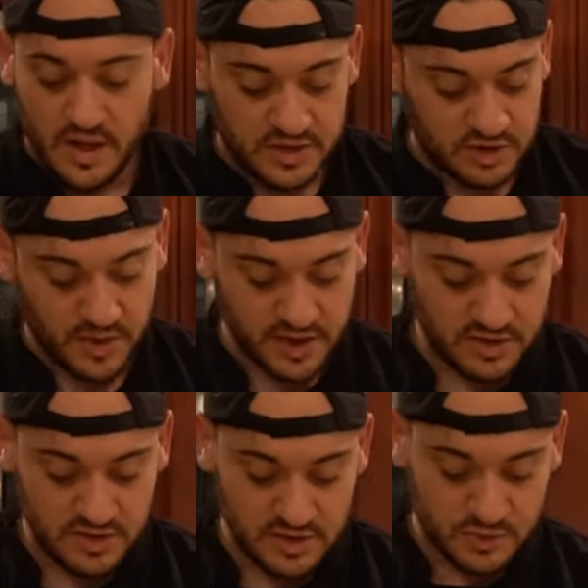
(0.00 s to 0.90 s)
So what we're gonna
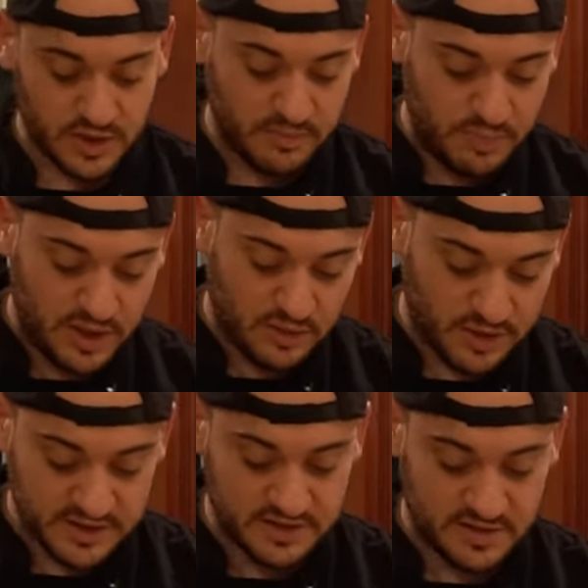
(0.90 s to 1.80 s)
do is we're gonna peel
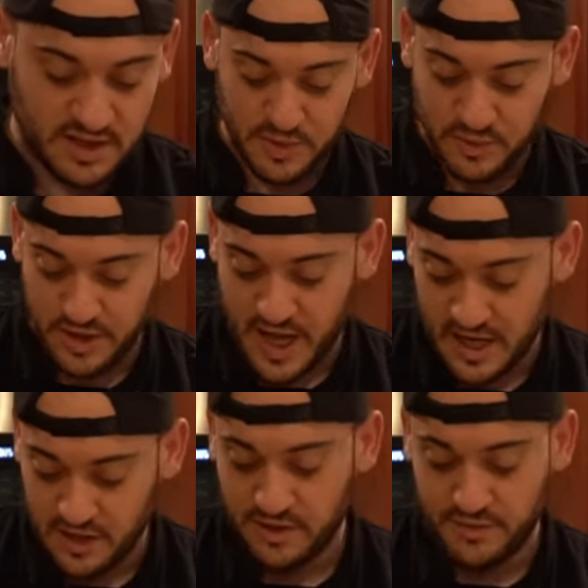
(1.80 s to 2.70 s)
this would
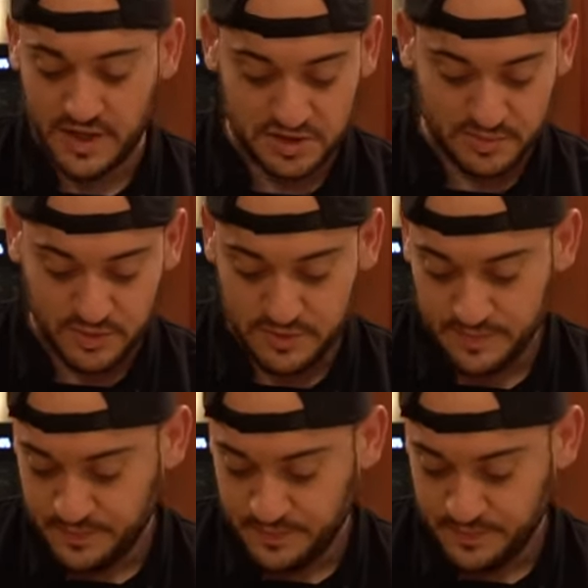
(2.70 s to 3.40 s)
any other vegetable,